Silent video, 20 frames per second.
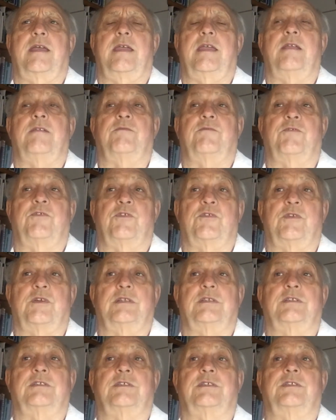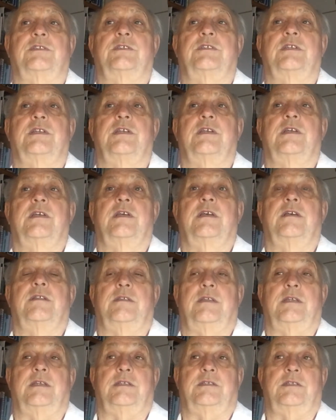influence
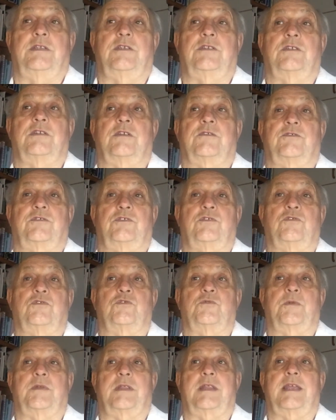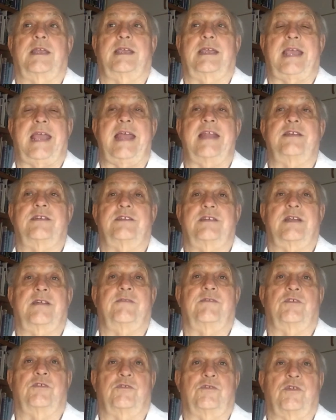the decision of students whether they can
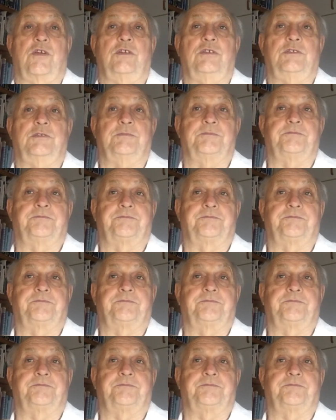travel or not.